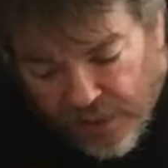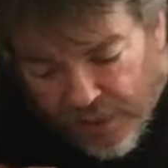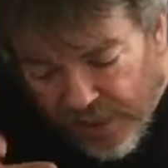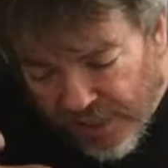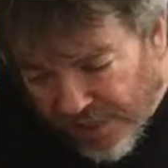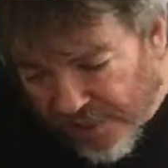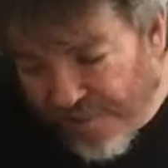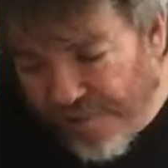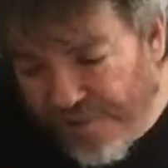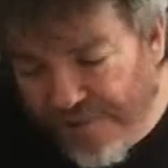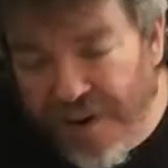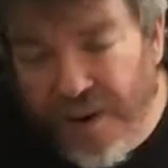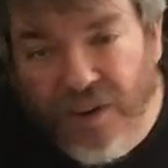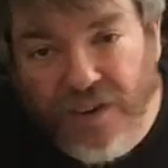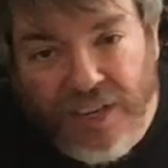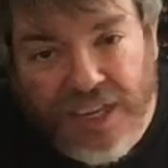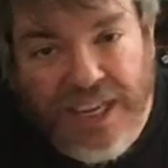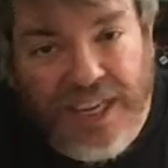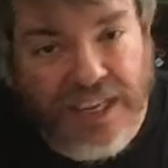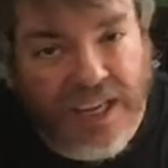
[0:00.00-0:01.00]
It's a
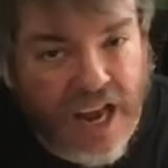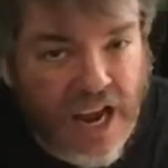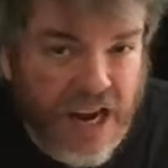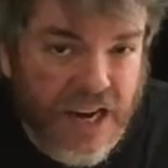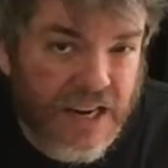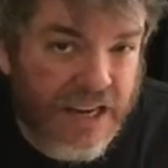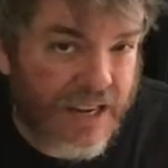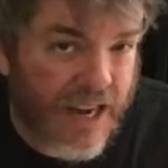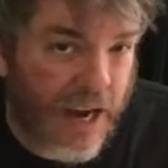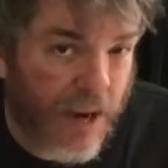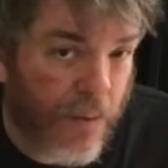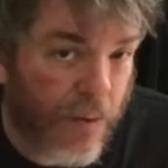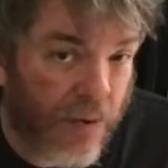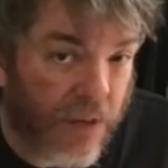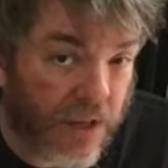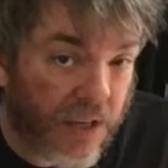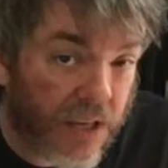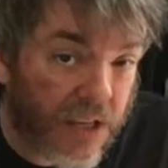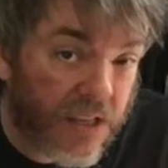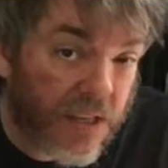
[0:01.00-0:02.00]
fairly light game
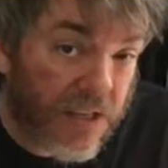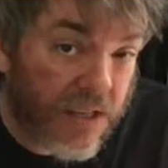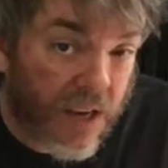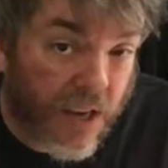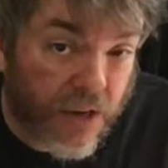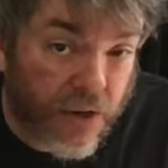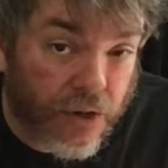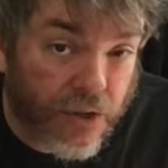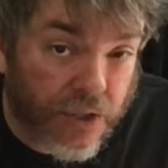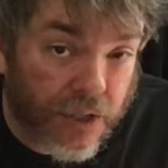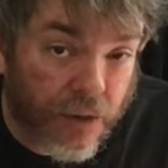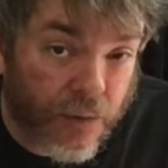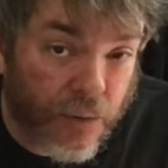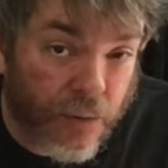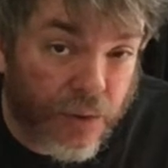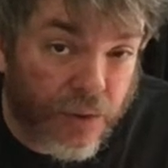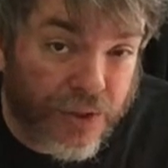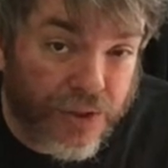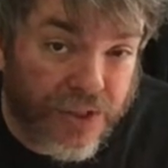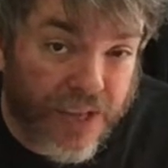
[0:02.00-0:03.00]
with an easy to understand
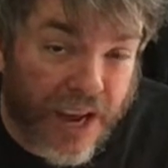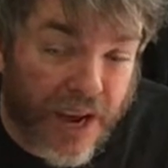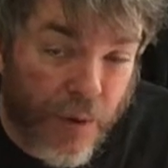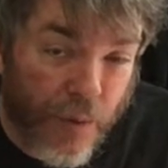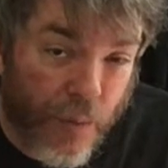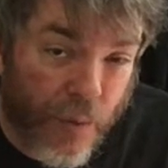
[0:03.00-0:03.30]
rule set